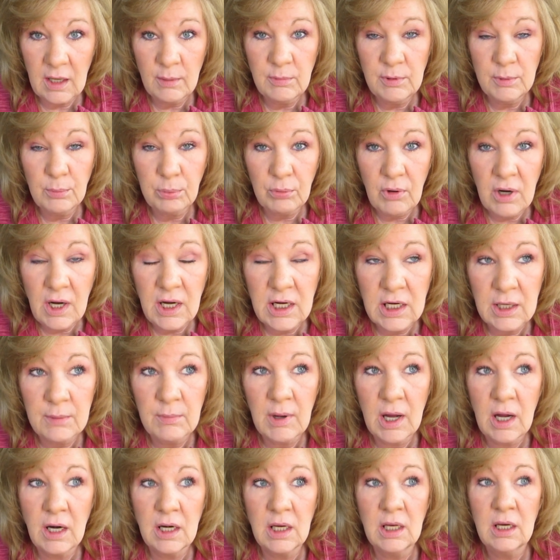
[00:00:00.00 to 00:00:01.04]
I've been praying
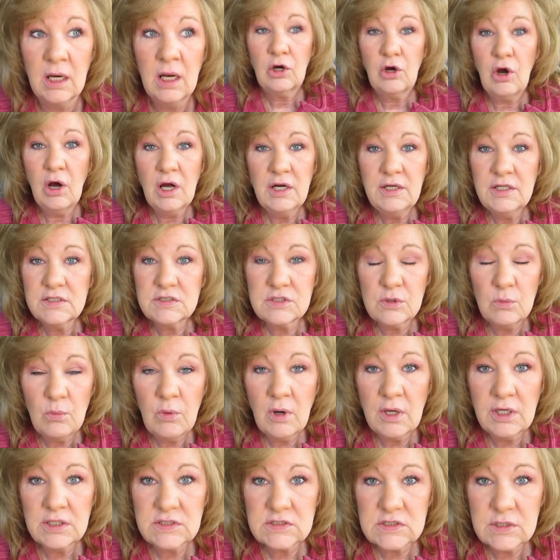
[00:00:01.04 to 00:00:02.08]
about it. God doesn't
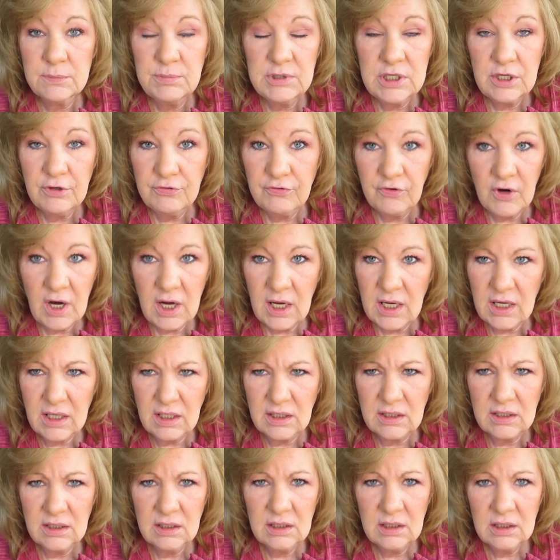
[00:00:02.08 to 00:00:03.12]
want us to be afraid.
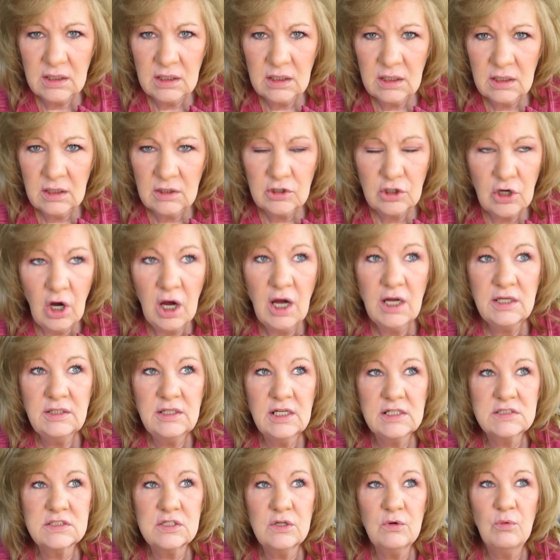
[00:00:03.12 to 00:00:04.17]
God
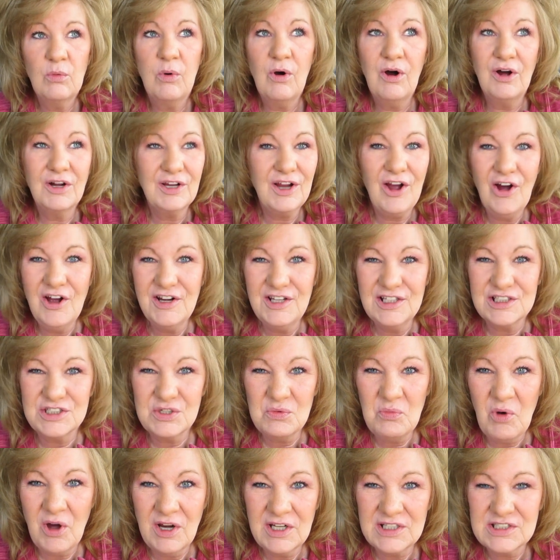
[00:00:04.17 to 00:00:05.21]
doesn't want
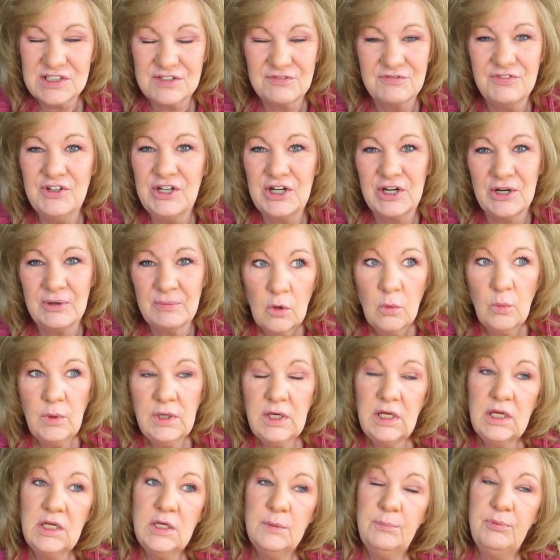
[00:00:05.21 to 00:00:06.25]
us to fear. We
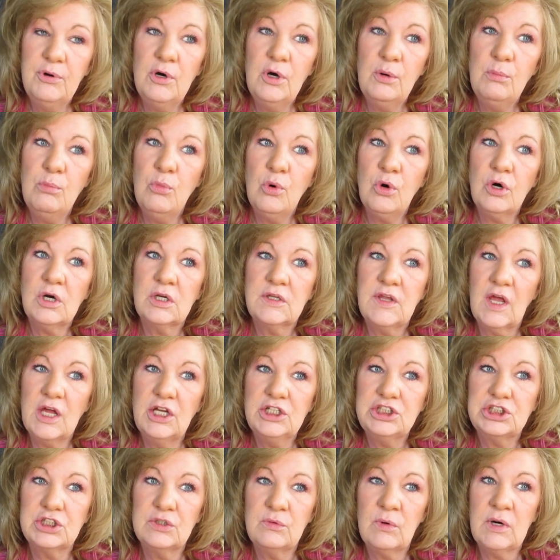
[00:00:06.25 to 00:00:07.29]
need to put more
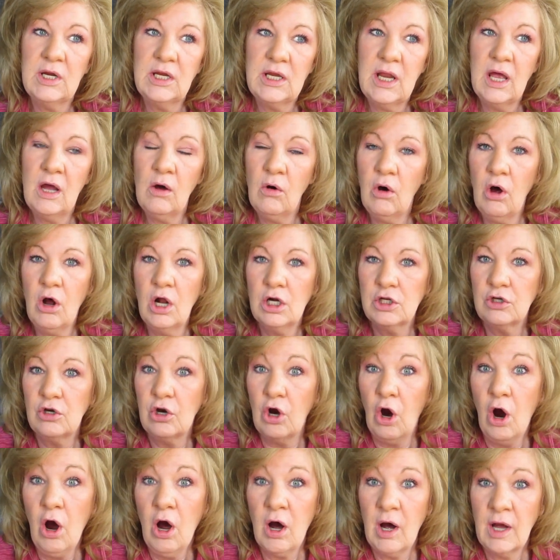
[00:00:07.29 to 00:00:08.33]
attention right now on
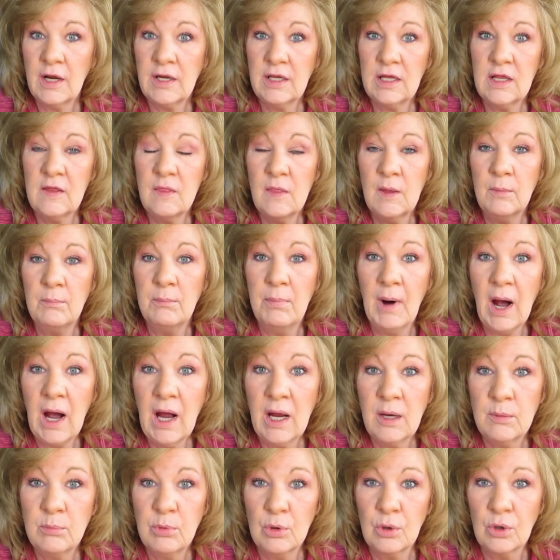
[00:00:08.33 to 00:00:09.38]
God and the
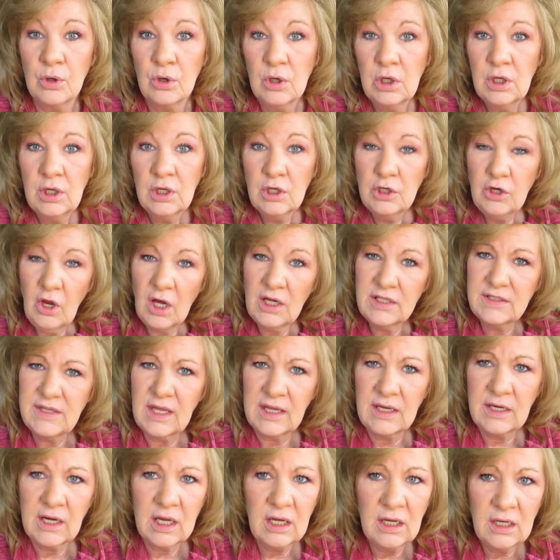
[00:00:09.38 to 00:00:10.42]
Bible. Not
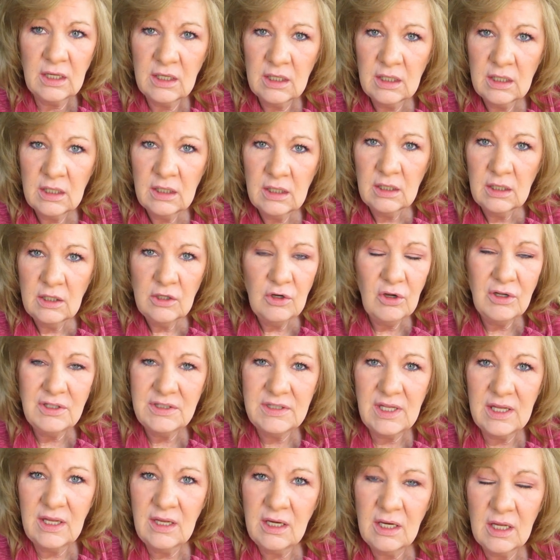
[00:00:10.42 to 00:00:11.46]
Dana. Not
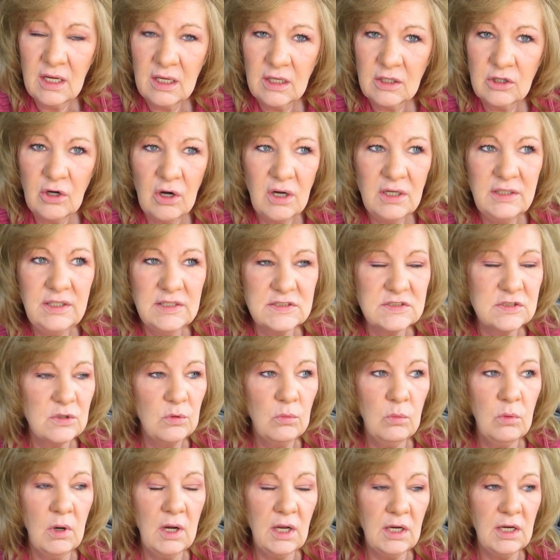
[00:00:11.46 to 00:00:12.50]
Dana. God doesn't
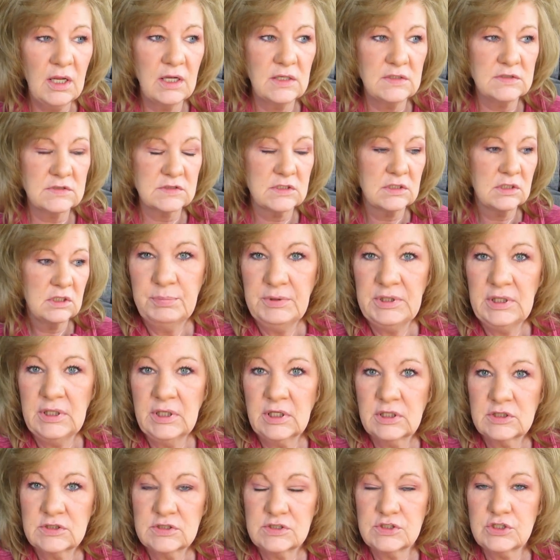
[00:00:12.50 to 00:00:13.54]
want us
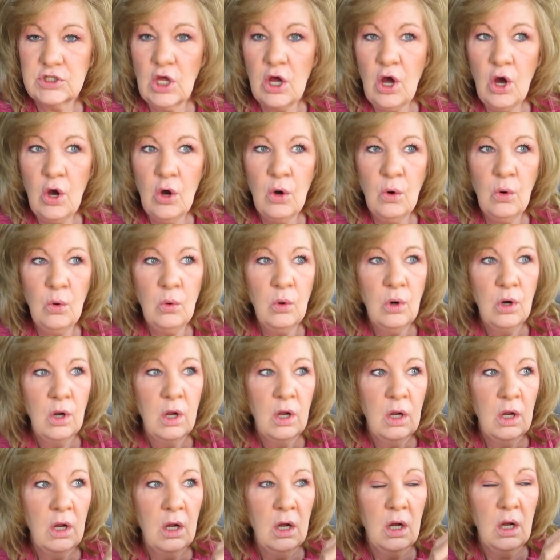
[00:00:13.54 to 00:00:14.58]
being so
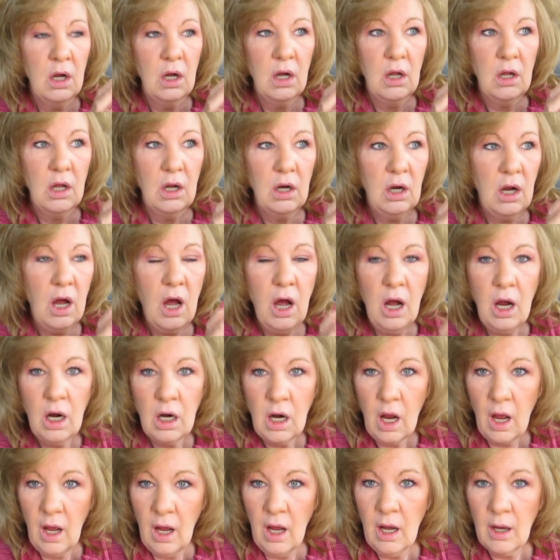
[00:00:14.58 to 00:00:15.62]
hung
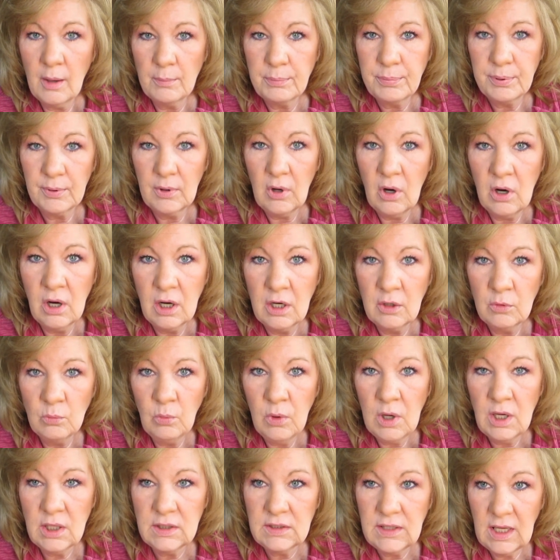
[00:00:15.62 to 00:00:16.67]
up on
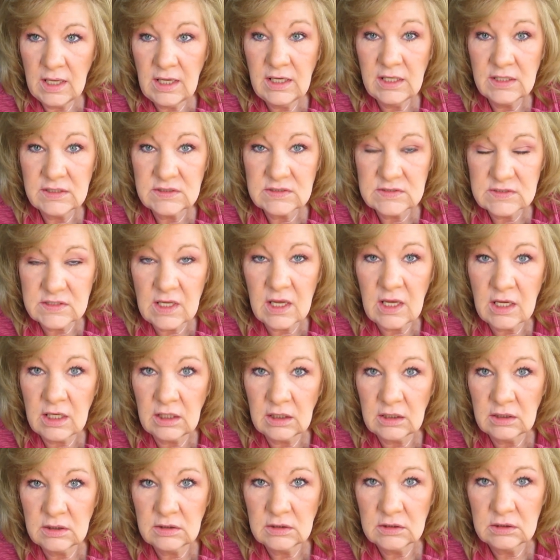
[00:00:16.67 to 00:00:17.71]
what Dana is
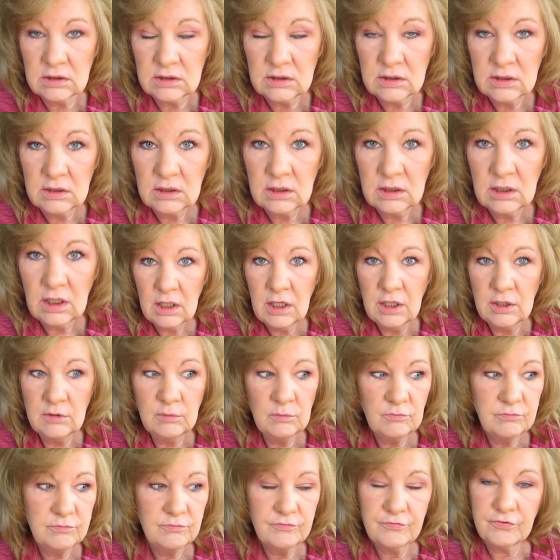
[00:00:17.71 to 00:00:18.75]
saying
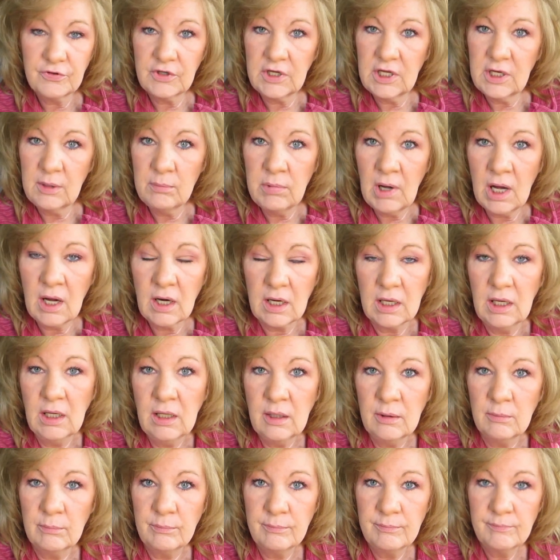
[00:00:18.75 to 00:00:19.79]
and forget about
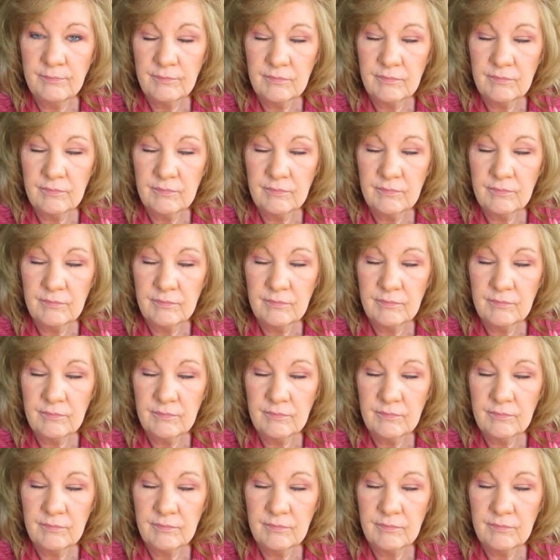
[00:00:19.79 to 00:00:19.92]
him.